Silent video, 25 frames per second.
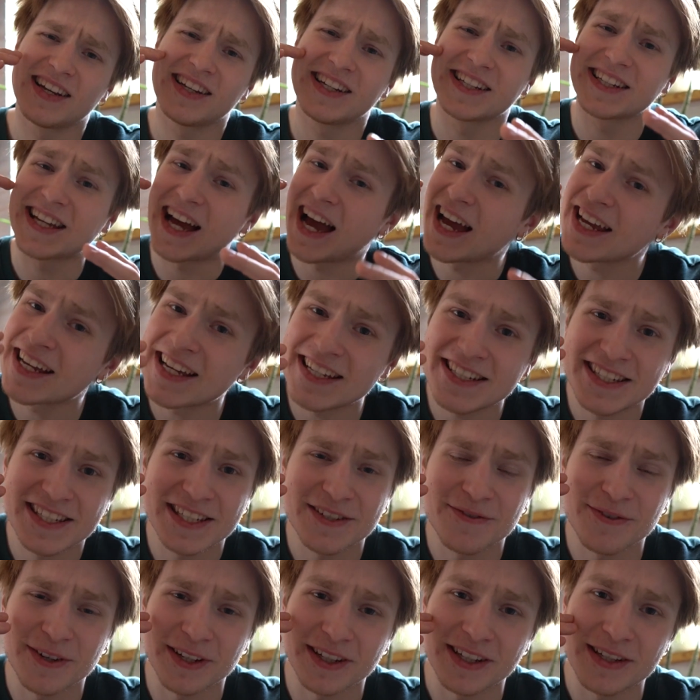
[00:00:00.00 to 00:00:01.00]
Like I can't
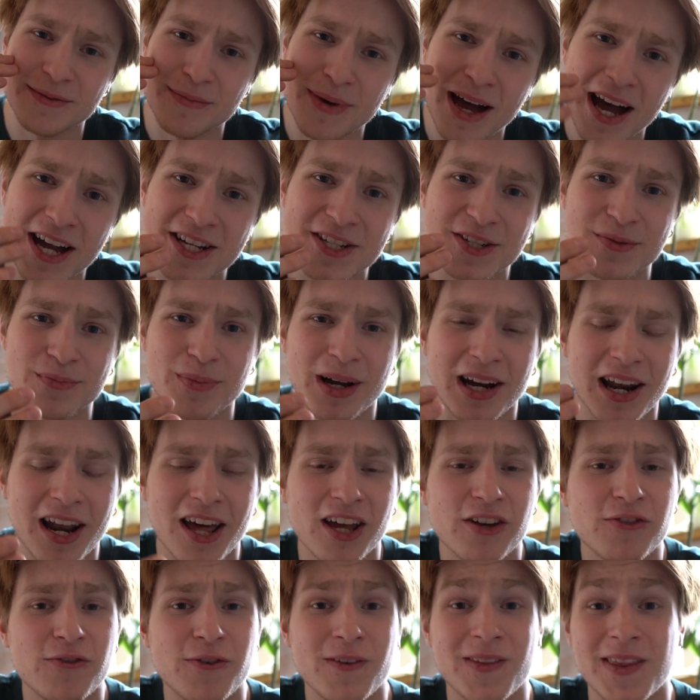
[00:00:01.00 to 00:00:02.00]
even imagine my
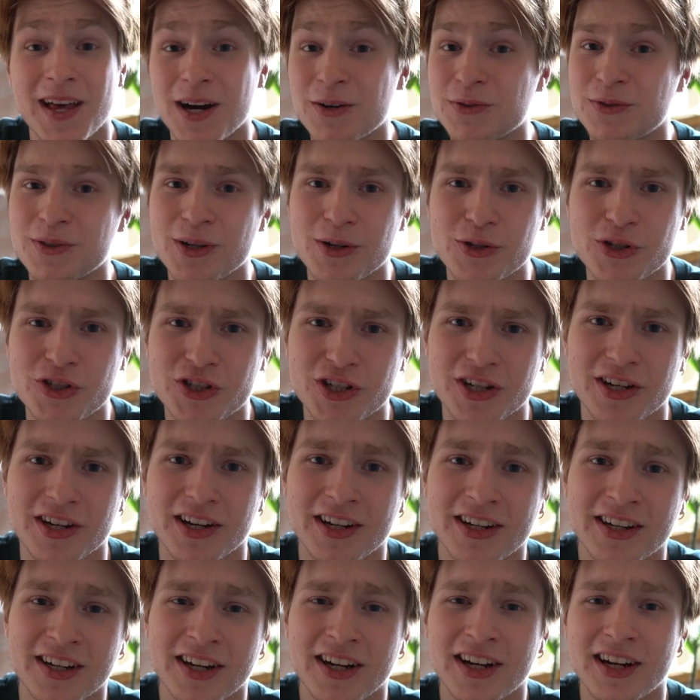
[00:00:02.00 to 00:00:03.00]
life without
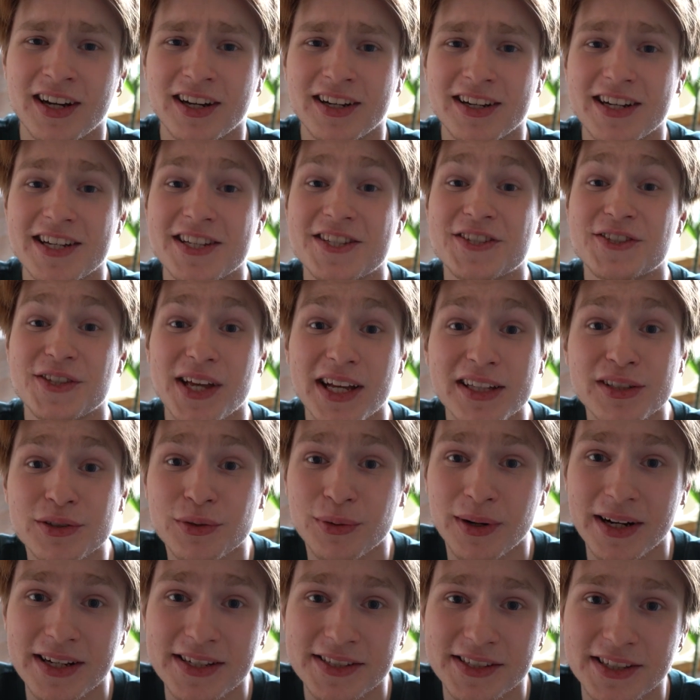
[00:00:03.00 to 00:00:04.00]
Notion. It's that
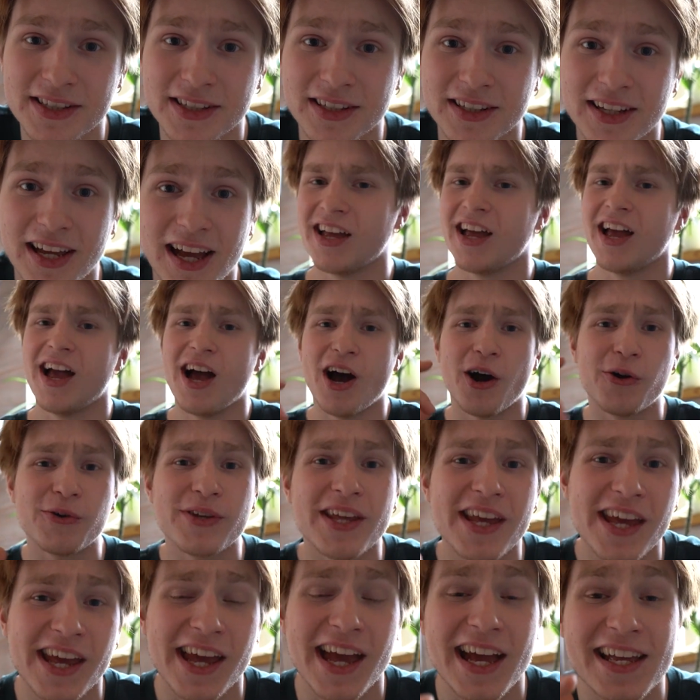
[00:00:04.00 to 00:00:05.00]
crazy. Oh
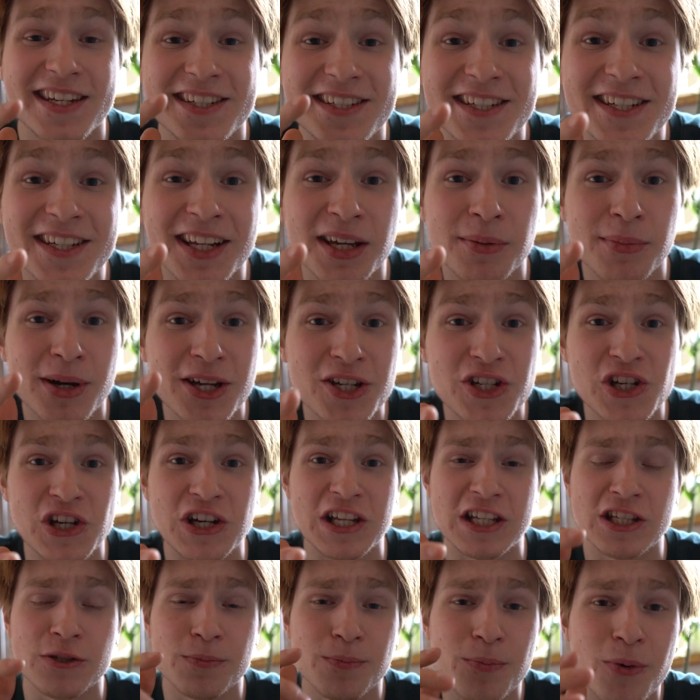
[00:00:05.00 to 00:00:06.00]
yeah, and did I mention
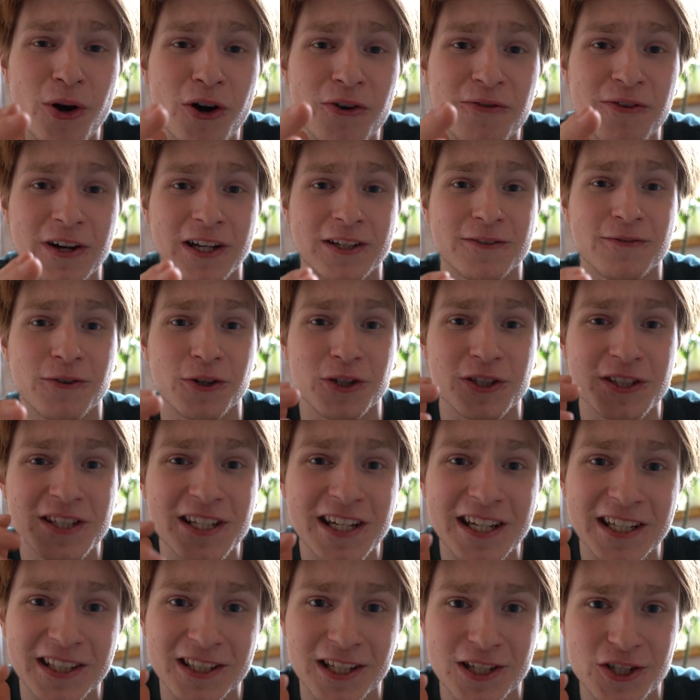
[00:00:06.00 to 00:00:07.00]
it's perfect for
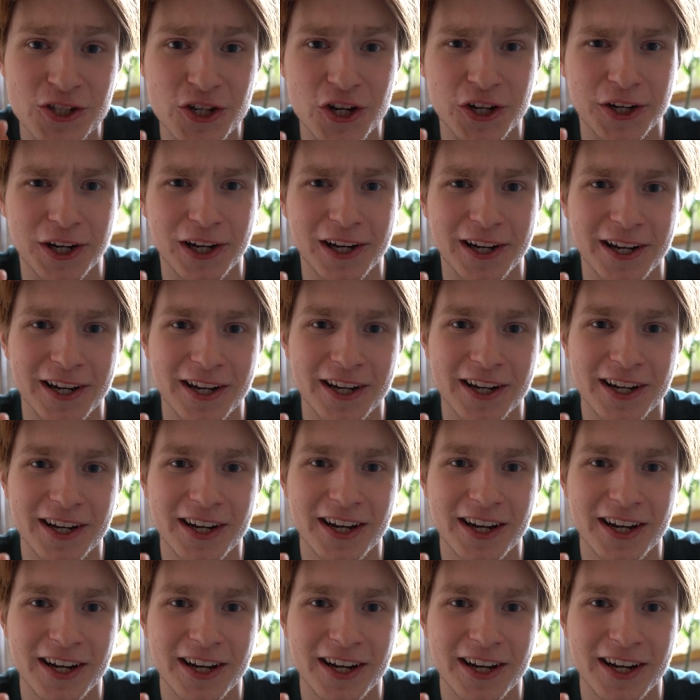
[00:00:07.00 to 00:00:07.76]
digital journaling?